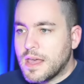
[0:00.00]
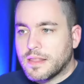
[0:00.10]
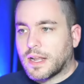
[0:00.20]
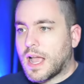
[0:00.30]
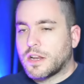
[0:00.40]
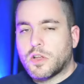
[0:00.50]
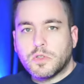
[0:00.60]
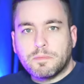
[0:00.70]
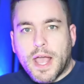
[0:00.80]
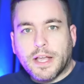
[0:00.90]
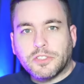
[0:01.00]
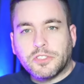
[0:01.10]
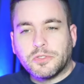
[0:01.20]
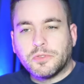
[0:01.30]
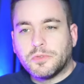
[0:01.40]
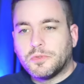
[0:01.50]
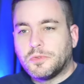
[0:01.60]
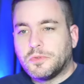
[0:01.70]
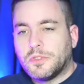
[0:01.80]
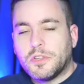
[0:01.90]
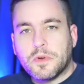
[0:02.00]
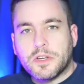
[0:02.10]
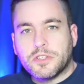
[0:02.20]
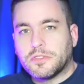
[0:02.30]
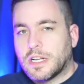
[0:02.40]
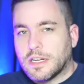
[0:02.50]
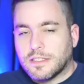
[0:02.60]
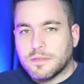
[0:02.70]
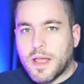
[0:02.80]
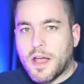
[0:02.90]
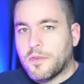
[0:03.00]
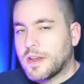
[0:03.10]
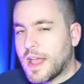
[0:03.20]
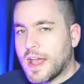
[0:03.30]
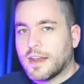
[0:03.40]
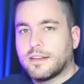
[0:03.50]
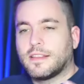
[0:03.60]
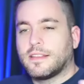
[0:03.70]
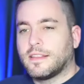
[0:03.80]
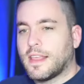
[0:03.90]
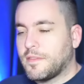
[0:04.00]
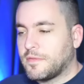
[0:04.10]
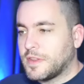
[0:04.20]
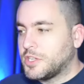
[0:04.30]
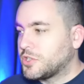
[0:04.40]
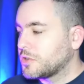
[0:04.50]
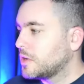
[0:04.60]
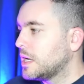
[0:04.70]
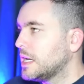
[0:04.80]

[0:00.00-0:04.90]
that kind of goes back to the original Gundam, how it had that feature.